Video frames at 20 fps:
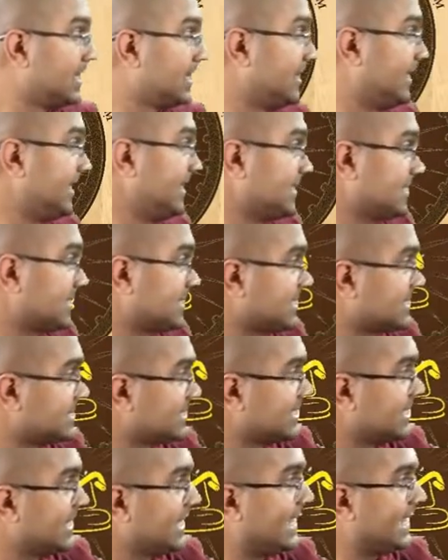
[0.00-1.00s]

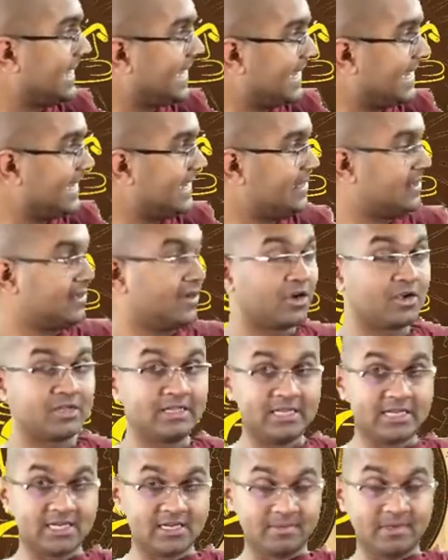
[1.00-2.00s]
This heat,
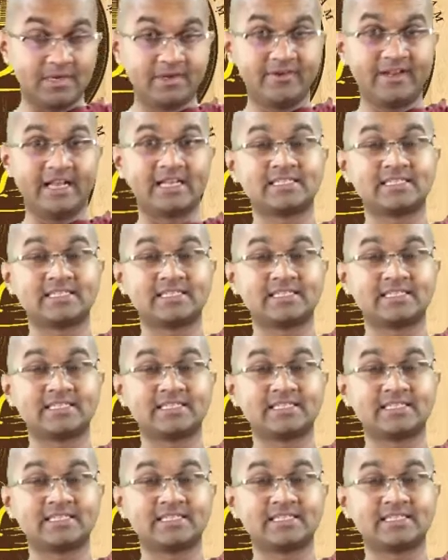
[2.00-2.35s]
the commentary